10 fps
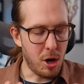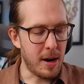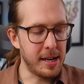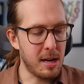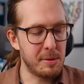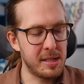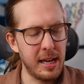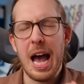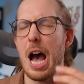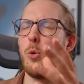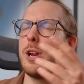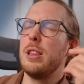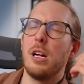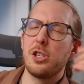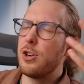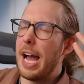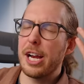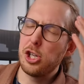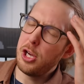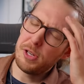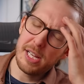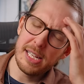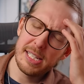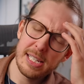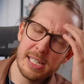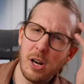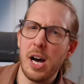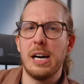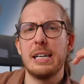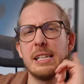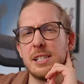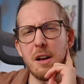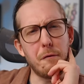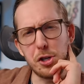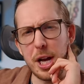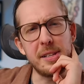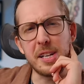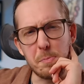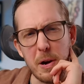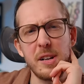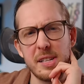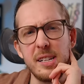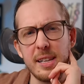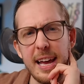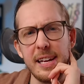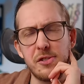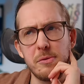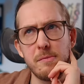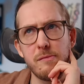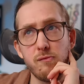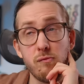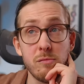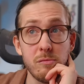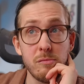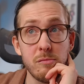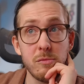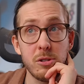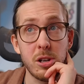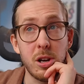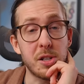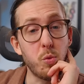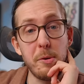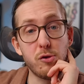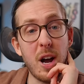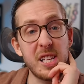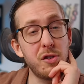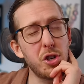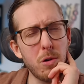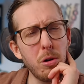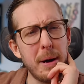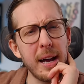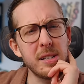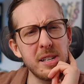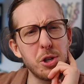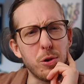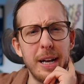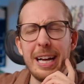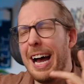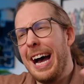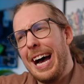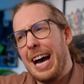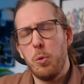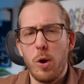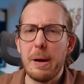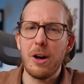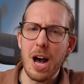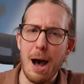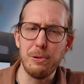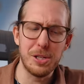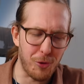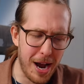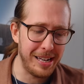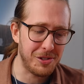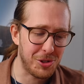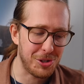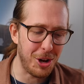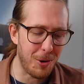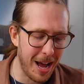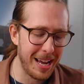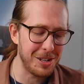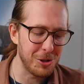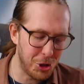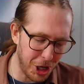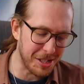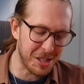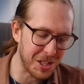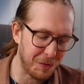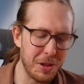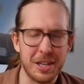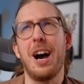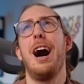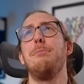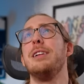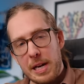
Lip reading: All right, time to see, how would a Londoner actually use this? Ah, Suffragettes experiencing delays. Guess women's rights have just rolled back a century. Ah, what about goblins' rights? All right, justice for the goblins.